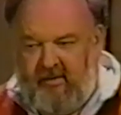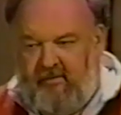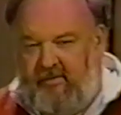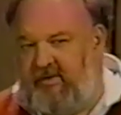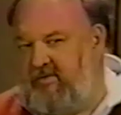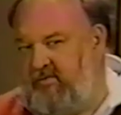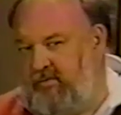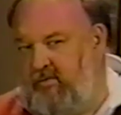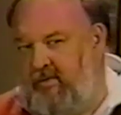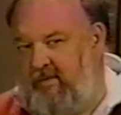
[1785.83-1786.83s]
Well, this is
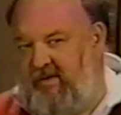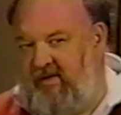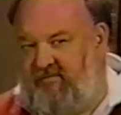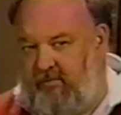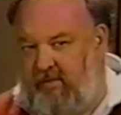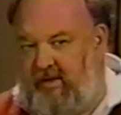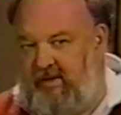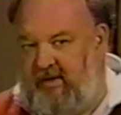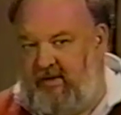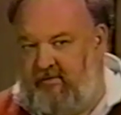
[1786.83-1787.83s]
true maybe if you're really
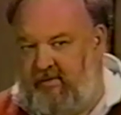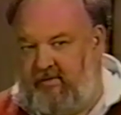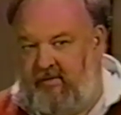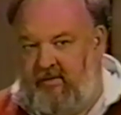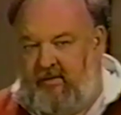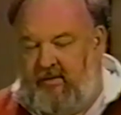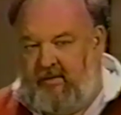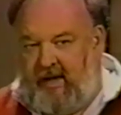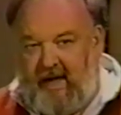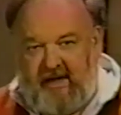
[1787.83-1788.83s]
dealing with
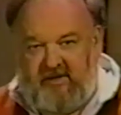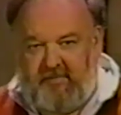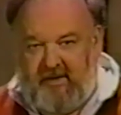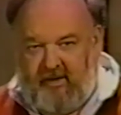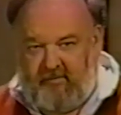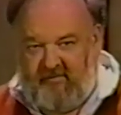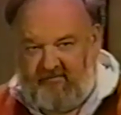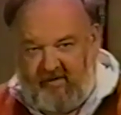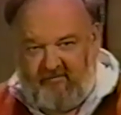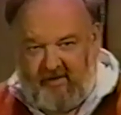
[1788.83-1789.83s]
high-speed airplanes,
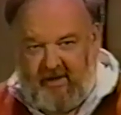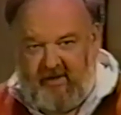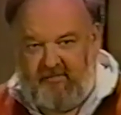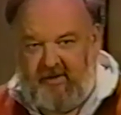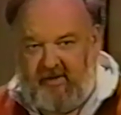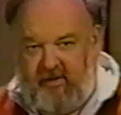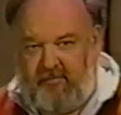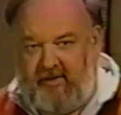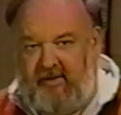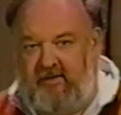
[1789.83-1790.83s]
very, very high-speed
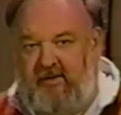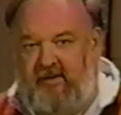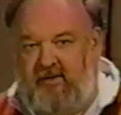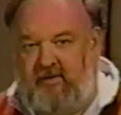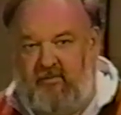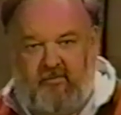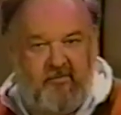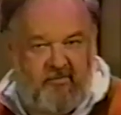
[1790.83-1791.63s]
airplanes, and you're